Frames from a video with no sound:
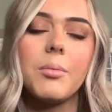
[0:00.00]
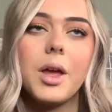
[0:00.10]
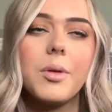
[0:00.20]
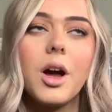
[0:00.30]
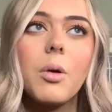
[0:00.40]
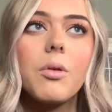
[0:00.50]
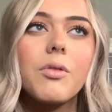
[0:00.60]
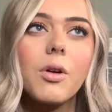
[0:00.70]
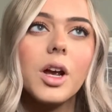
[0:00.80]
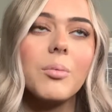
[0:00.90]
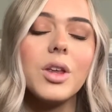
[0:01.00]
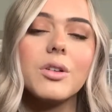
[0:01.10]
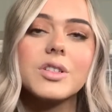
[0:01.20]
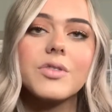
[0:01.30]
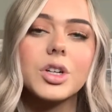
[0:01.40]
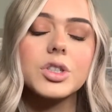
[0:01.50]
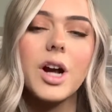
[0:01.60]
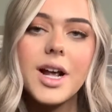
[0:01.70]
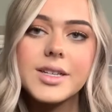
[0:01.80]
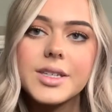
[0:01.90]
Baby Aqua Floor can be used for
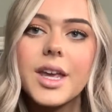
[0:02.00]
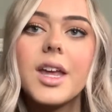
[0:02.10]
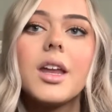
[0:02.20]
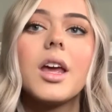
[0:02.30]
dry skin.